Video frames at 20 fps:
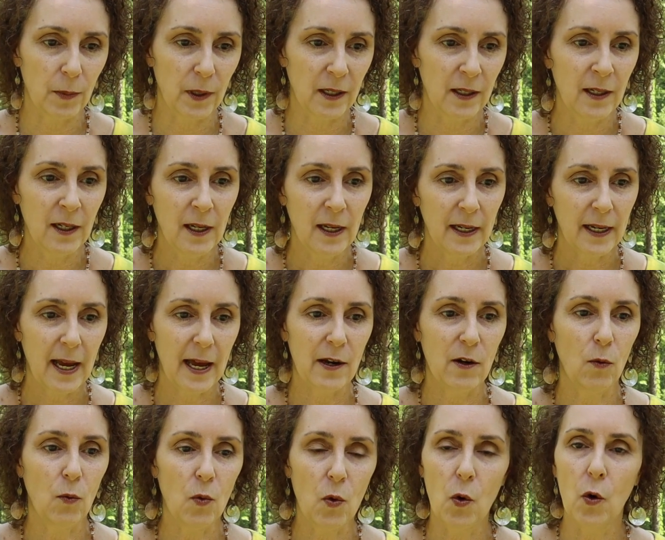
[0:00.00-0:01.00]
a kind
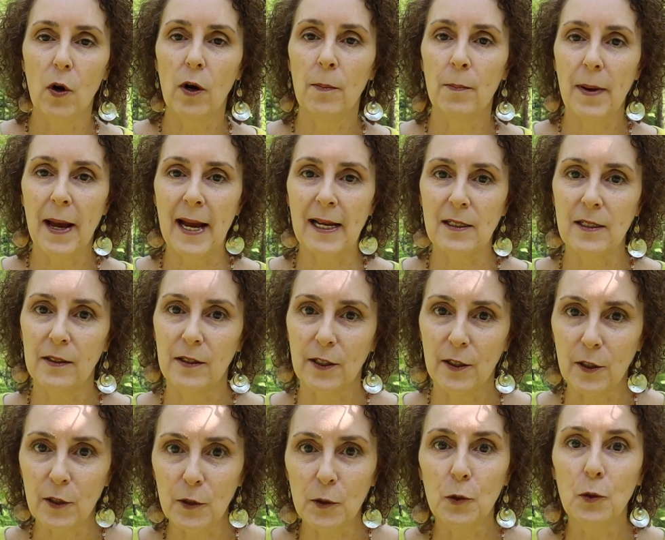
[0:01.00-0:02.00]
of warm back to the
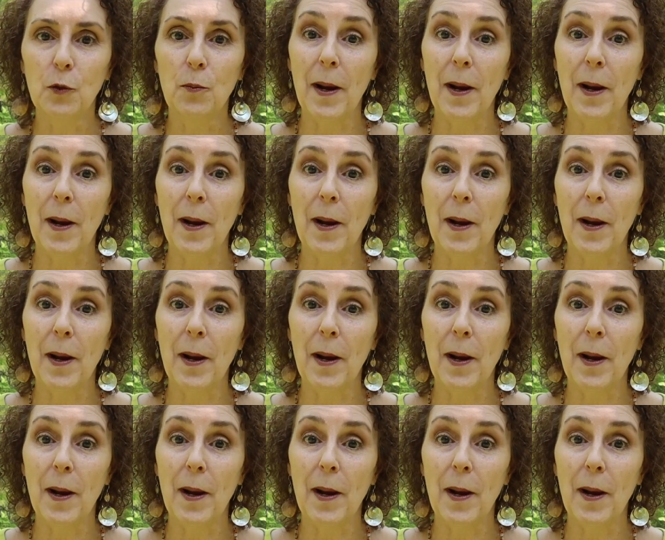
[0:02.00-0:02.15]
cool,